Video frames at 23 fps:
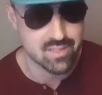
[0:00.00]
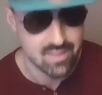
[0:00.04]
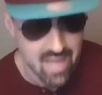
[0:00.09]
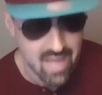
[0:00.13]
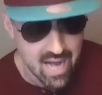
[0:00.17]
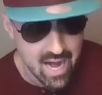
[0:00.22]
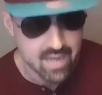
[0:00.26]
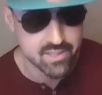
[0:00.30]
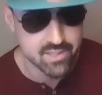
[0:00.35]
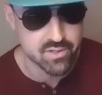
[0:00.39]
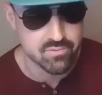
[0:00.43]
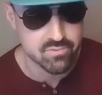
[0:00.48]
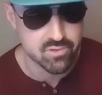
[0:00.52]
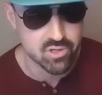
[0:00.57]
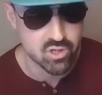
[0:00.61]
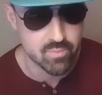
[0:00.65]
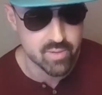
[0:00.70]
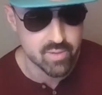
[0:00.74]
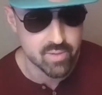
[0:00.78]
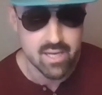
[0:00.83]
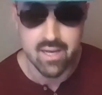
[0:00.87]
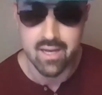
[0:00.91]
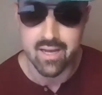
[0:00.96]
locker
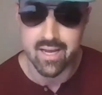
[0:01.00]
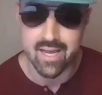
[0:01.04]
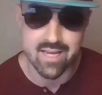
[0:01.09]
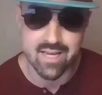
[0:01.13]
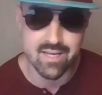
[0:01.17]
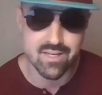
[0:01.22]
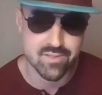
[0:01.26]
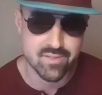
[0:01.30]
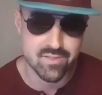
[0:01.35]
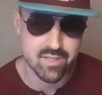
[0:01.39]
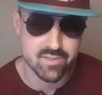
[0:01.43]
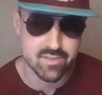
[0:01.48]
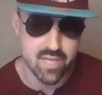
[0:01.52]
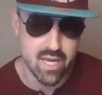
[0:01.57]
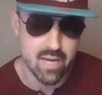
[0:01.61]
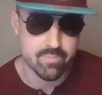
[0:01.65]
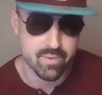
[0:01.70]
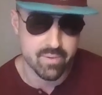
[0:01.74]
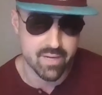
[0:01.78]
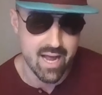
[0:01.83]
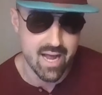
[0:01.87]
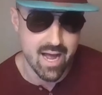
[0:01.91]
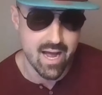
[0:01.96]
room. He's the type
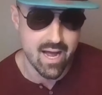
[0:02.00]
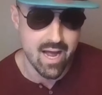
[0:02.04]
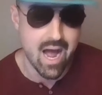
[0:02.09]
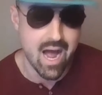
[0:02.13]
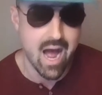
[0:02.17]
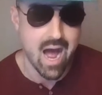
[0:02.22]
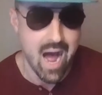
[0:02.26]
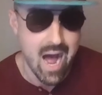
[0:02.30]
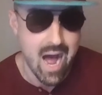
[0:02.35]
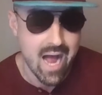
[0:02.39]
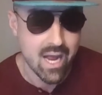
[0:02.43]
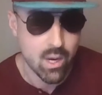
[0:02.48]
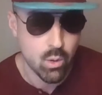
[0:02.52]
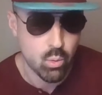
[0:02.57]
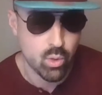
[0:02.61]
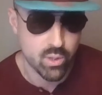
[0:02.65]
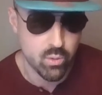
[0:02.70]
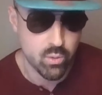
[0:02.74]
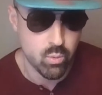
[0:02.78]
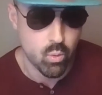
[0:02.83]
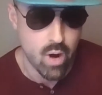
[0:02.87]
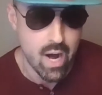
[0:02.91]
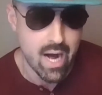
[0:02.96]
of guy I would
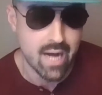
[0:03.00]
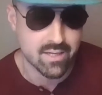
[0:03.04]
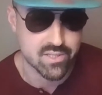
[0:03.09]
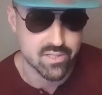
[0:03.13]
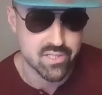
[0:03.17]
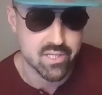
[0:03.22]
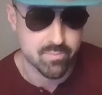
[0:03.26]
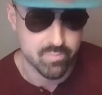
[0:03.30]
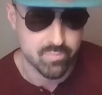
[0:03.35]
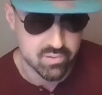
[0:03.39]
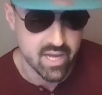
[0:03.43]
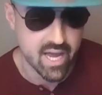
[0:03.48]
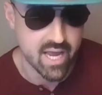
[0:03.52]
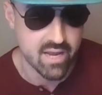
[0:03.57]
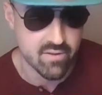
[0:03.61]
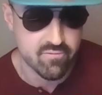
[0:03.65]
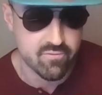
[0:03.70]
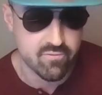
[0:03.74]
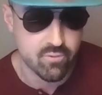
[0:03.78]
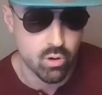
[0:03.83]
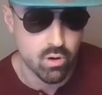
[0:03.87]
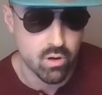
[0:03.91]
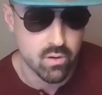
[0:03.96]
want to play
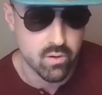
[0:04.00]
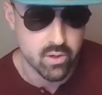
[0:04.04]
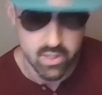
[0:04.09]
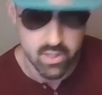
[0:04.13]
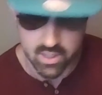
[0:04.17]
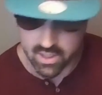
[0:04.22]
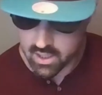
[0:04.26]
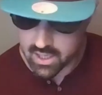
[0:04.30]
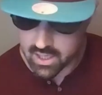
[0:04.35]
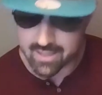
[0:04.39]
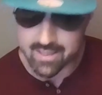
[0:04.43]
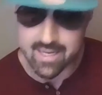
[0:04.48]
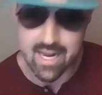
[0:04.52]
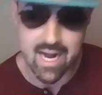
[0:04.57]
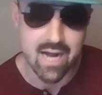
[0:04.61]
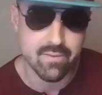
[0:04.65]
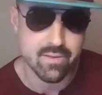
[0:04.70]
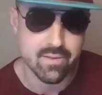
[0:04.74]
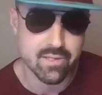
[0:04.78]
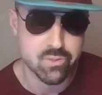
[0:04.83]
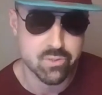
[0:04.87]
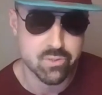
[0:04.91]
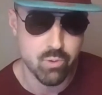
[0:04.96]
for, a guy
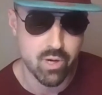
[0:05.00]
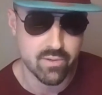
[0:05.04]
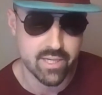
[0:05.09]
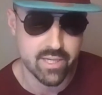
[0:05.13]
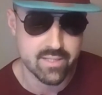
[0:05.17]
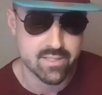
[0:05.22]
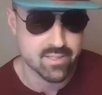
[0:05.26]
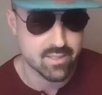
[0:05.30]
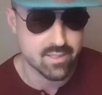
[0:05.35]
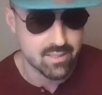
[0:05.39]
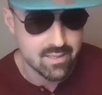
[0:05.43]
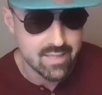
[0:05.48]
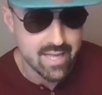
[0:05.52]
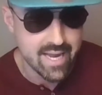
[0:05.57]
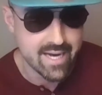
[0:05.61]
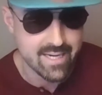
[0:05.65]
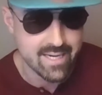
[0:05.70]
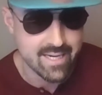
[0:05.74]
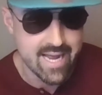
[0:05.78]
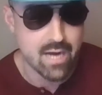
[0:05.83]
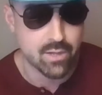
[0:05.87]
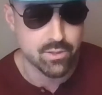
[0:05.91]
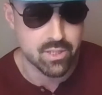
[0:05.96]
that's willing to lay
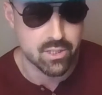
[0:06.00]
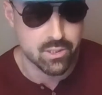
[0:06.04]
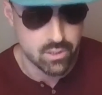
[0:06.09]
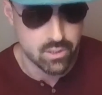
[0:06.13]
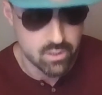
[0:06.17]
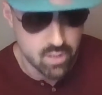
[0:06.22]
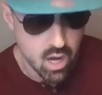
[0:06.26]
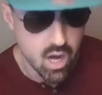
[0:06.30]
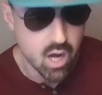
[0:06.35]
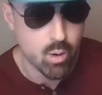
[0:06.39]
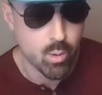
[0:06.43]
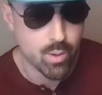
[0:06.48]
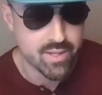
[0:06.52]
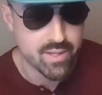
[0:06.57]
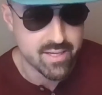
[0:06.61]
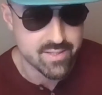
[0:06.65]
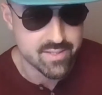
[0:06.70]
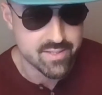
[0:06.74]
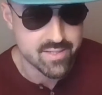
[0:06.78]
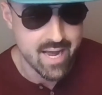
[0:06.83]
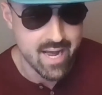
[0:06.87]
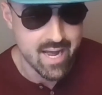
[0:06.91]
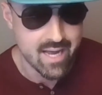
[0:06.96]
down the law with
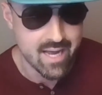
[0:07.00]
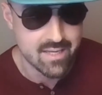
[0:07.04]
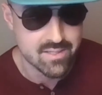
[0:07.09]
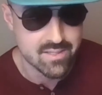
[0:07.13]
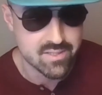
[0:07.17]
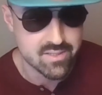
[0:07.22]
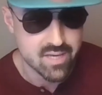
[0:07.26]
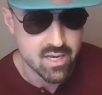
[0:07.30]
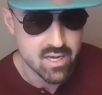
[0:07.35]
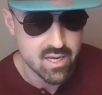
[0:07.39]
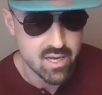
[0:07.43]
his guys,